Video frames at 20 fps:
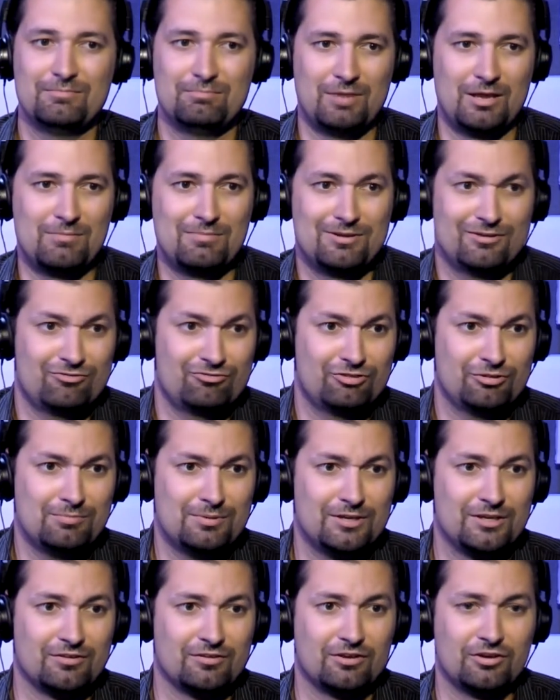maybe it should
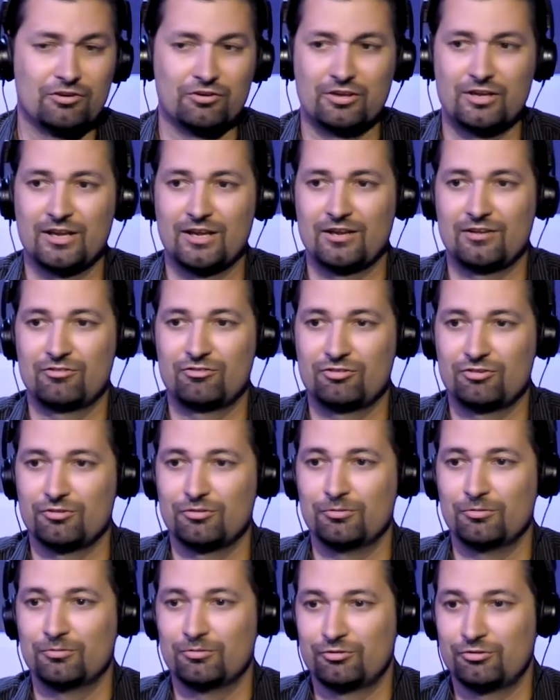be okay
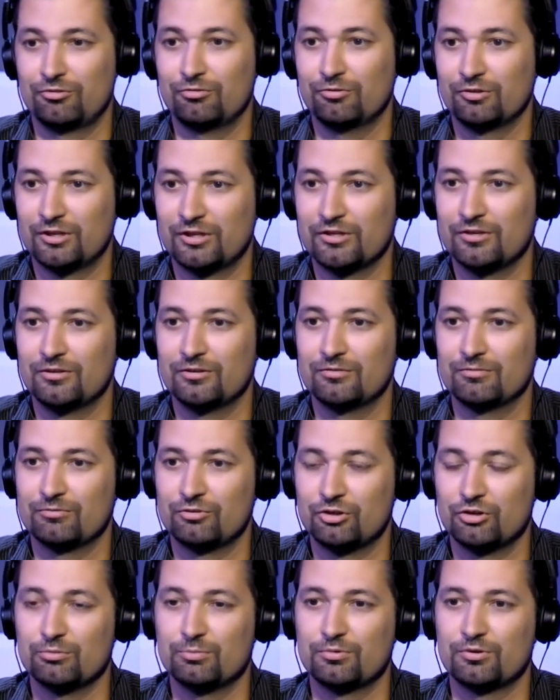to to kill
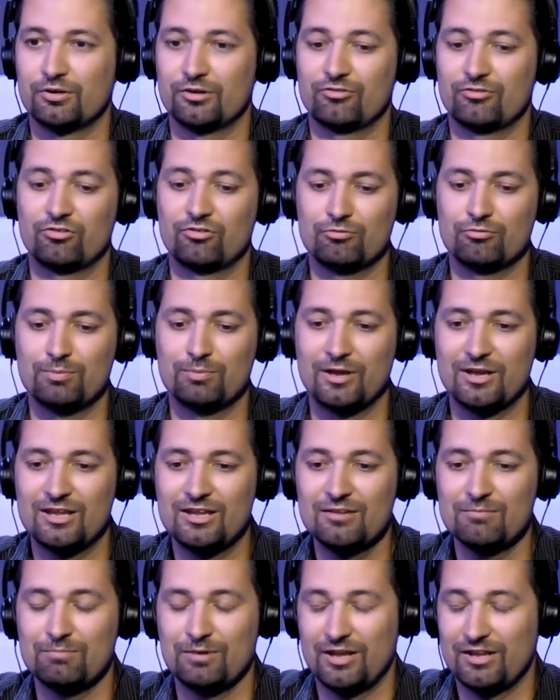newborns." But
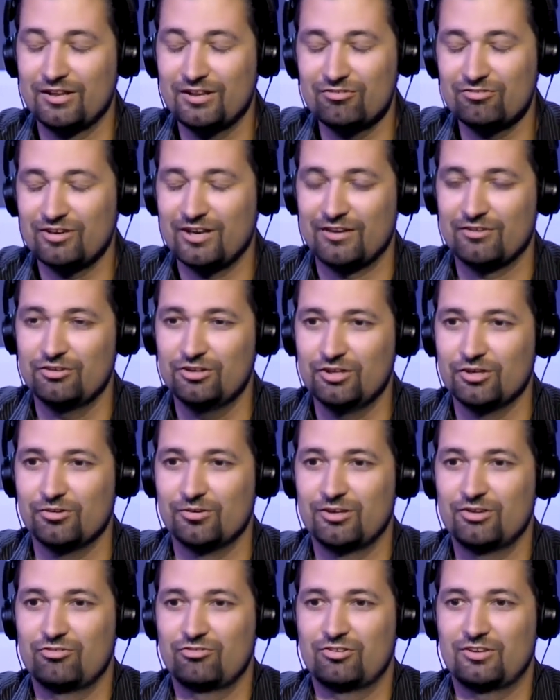he, but, and that's not new.
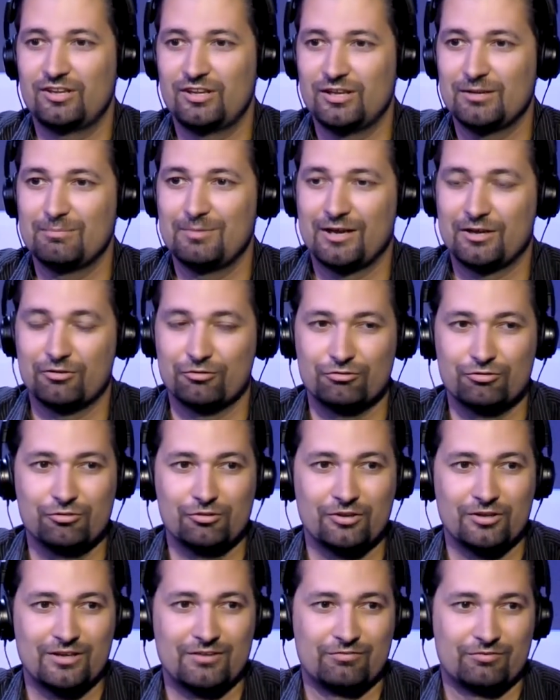He's he and Michael
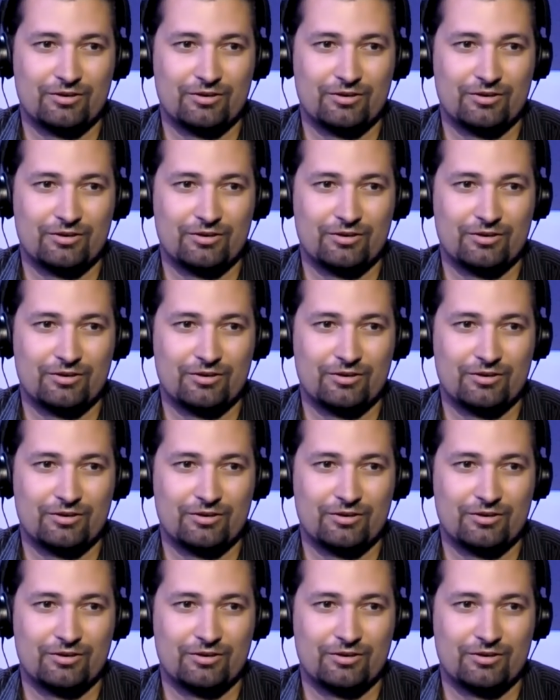Tooley he, yeah,